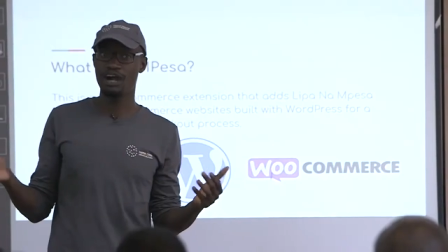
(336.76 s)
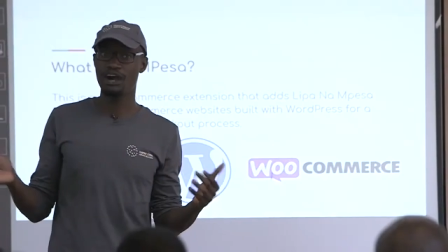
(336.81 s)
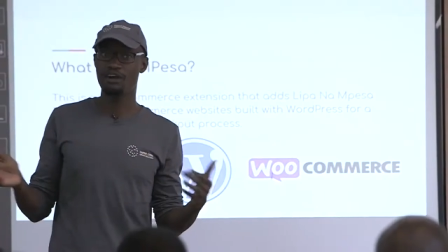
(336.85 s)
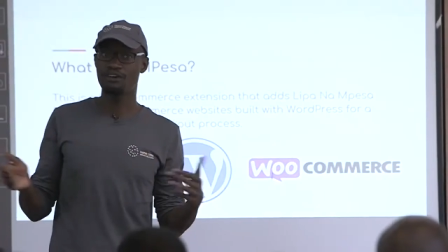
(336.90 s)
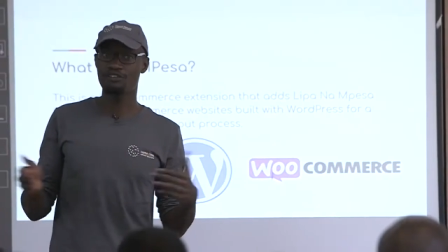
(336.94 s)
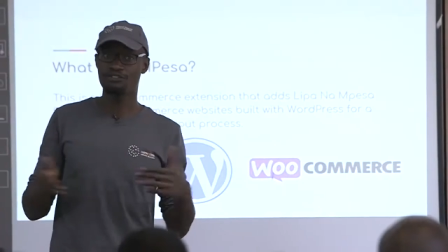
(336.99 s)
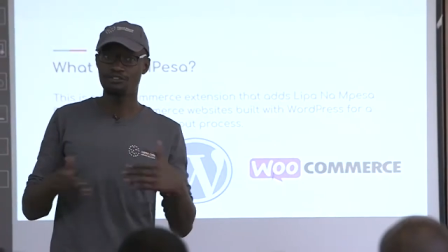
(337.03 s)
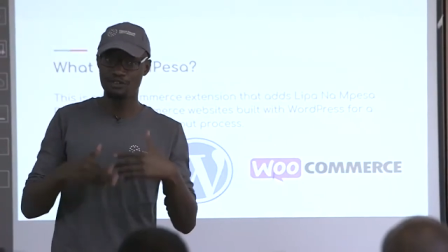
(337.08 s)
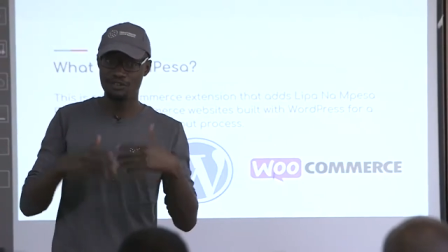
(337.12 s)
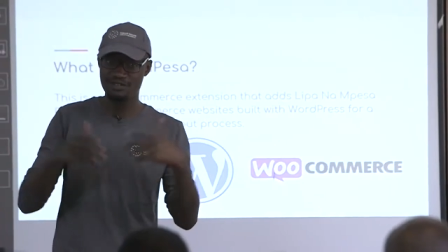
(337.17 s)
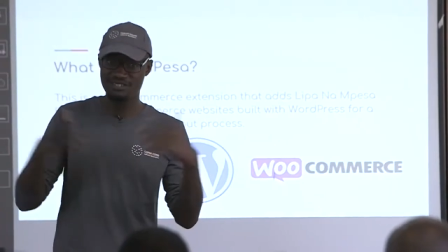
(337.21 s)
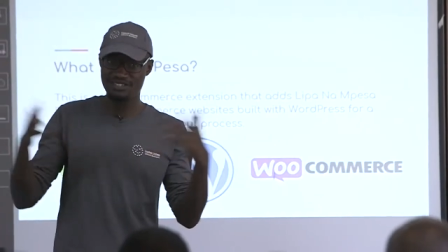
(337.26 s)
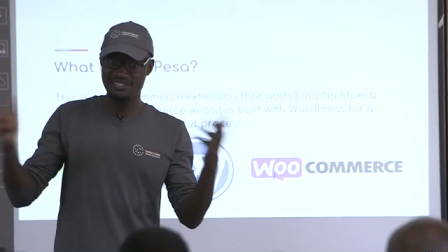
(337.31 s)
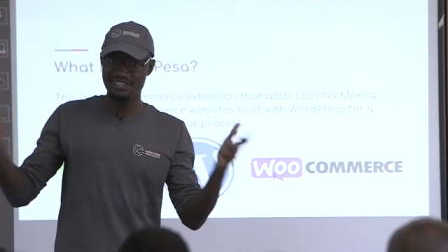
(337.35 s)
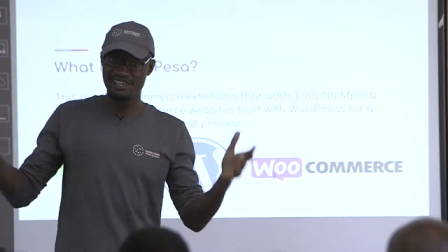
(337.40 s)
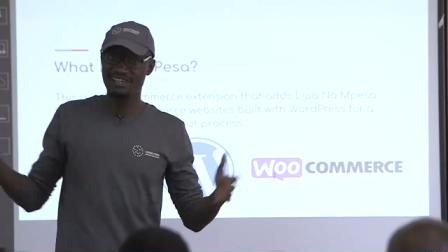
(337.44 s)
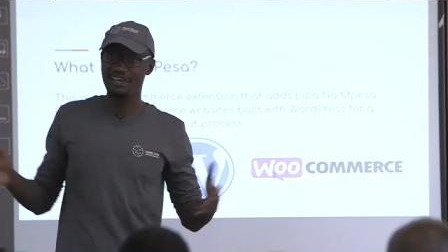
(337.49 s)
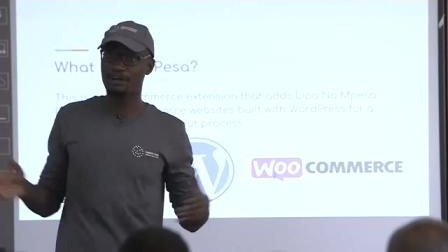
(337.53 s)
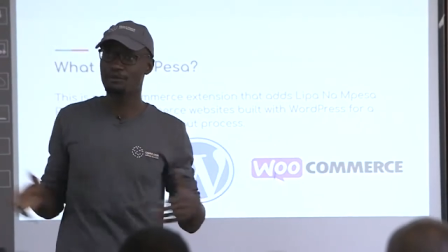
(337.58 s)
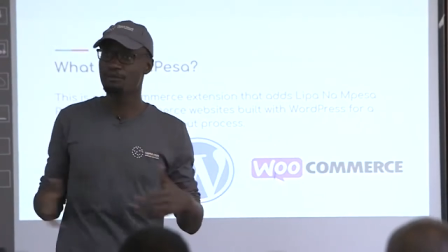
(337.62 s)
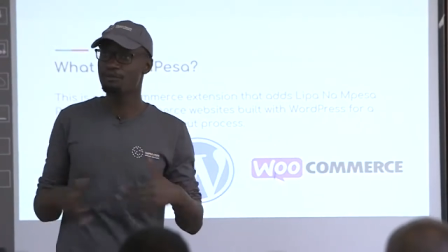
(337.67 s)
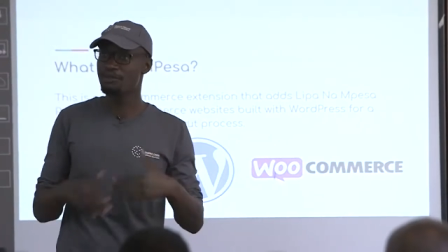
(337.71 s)
Our phones
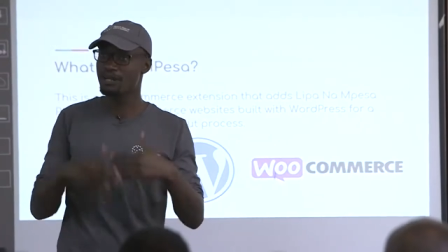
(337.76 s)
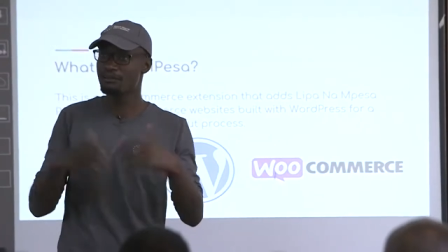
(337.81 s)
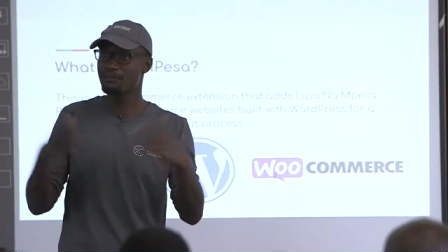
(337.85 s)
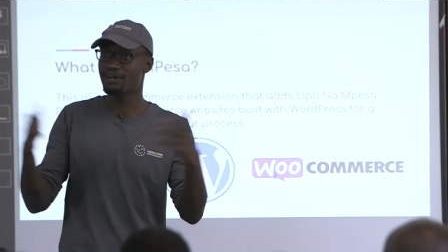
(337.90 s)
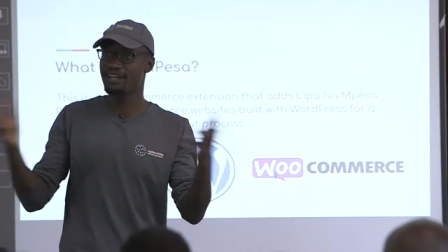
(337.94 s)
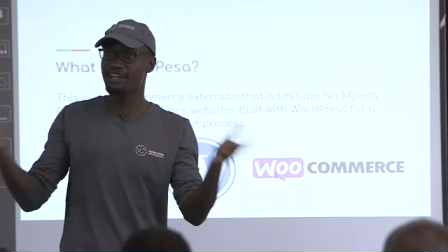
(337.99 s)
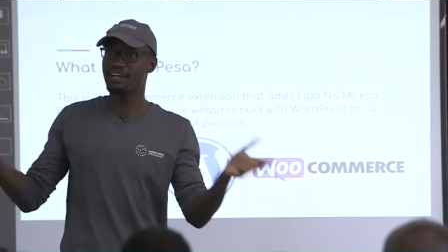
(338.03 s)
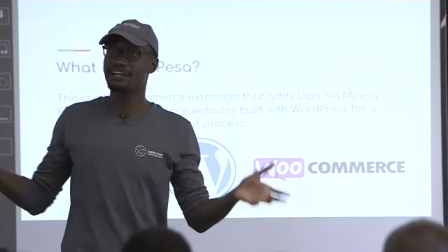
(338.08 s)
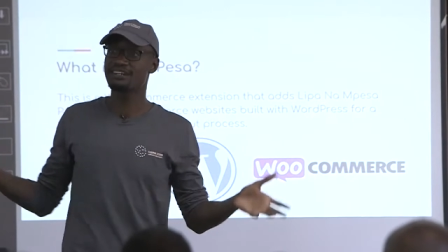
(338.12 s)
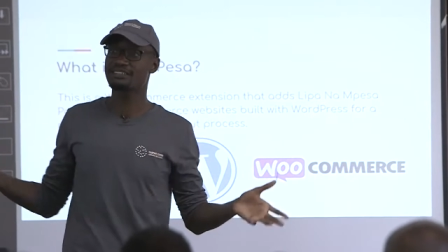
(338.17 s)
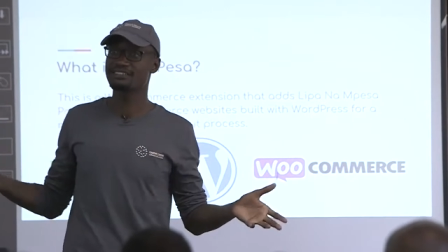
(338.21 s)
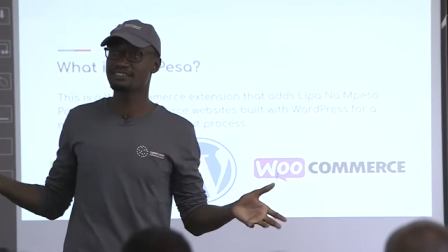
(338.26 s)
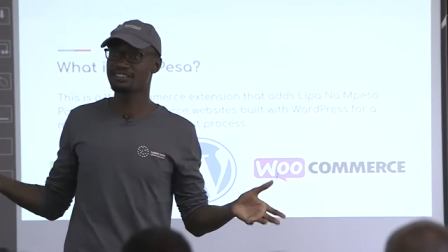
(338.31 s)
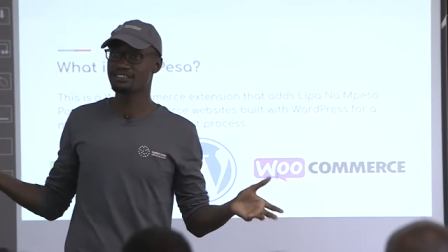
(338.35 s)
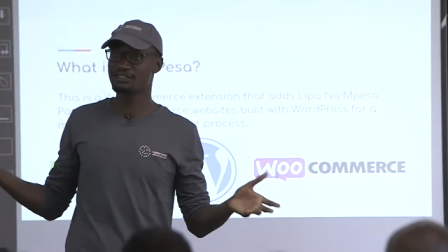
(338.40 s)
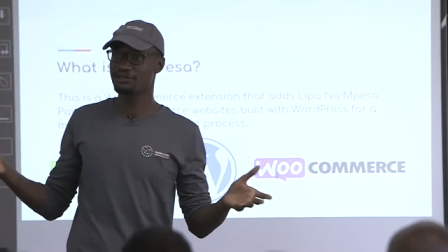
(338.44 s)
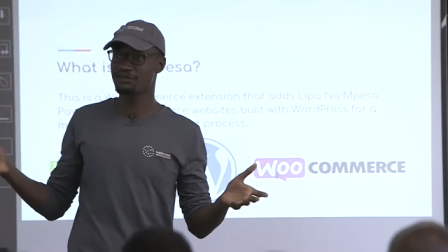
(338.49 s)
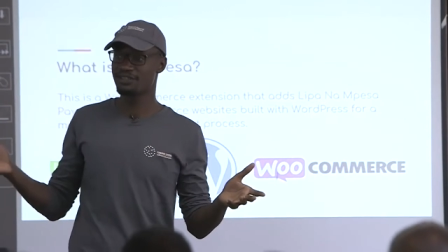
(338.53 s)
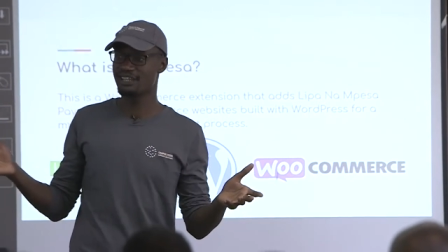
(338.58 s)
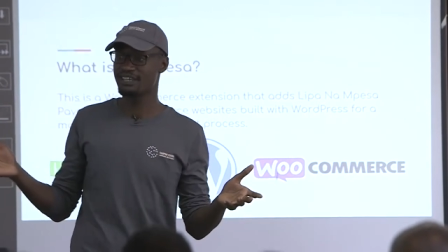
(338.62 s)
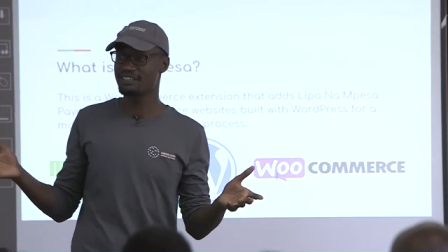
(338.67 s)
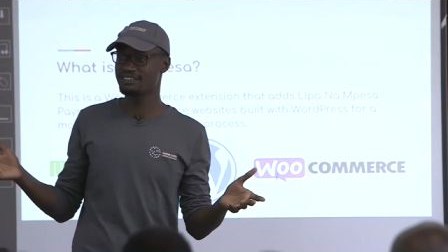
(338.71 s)
are our primary access
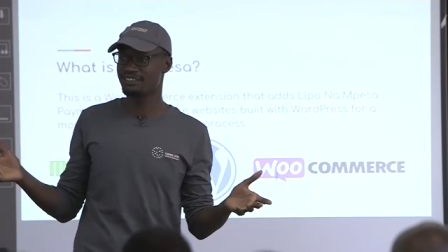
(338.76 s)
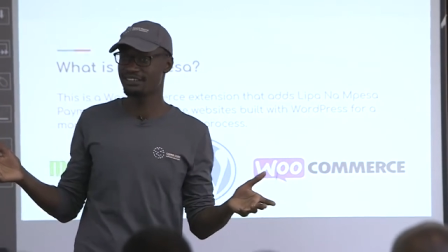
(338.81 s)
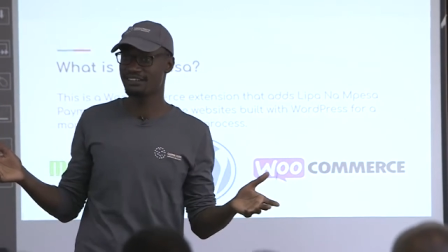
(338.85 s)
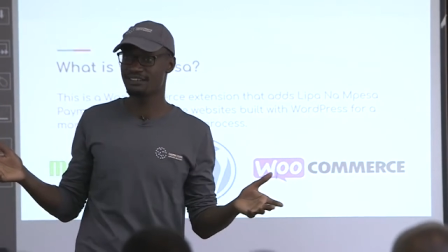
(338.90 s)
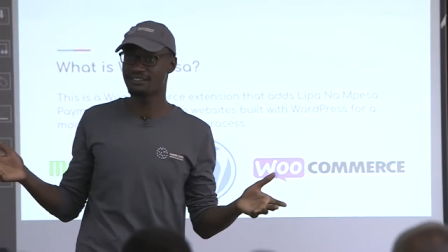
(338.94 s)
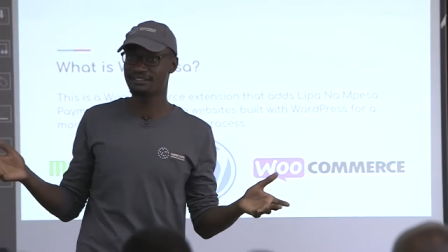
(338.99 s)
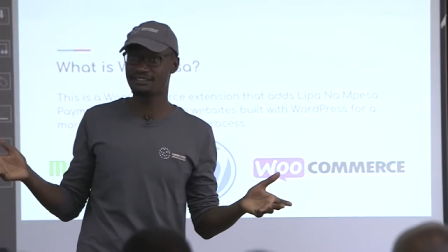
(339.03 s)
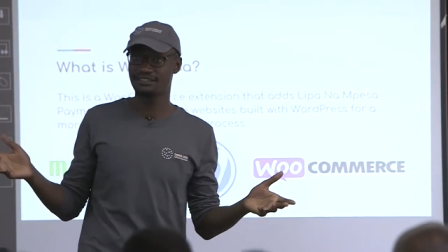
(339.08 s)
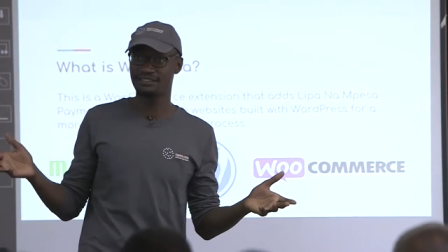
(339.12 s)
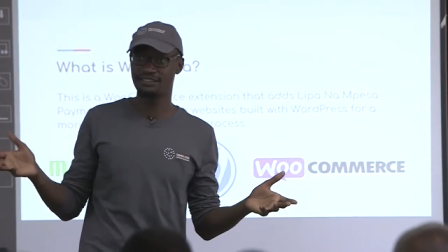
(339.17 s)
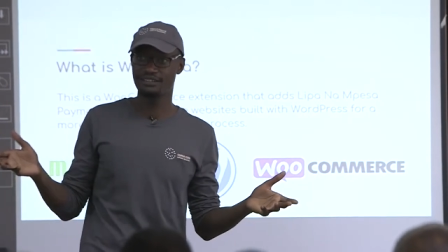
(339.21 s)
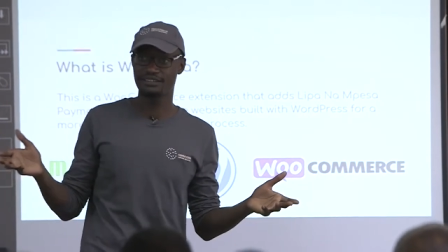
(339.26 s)
to the internet.